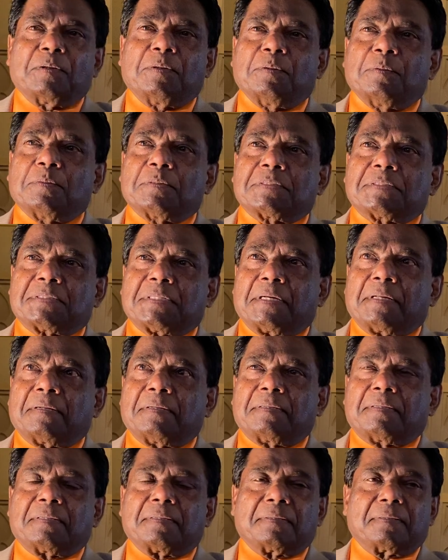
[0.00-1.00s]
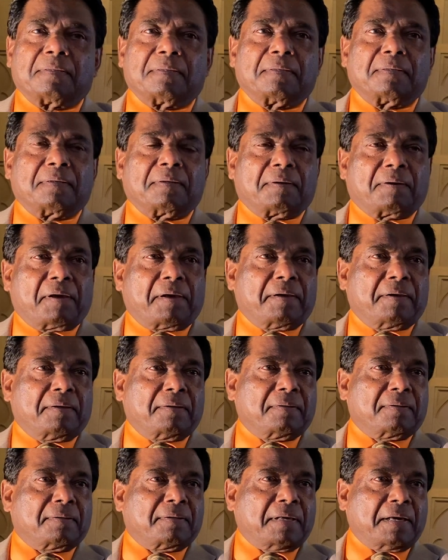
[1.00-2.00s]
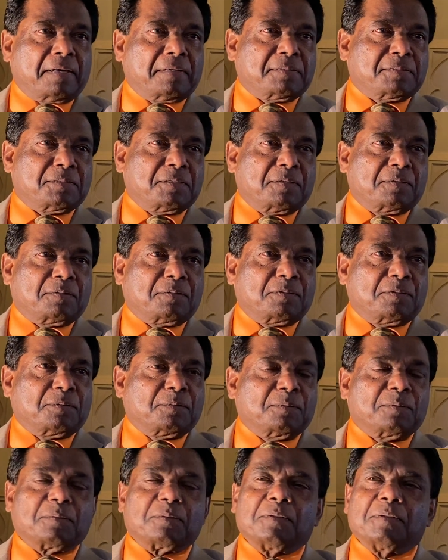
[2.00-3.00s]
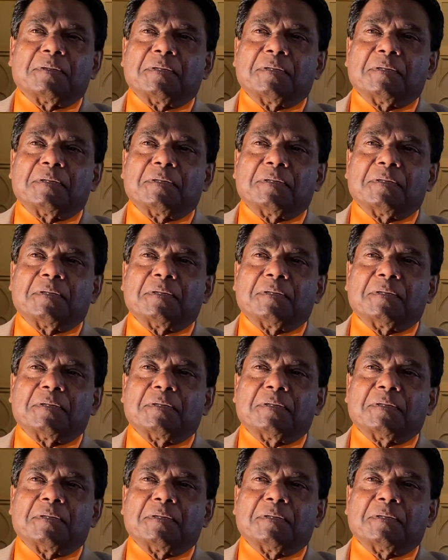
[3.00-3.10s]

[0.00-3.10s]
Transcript: you sent rain in answer to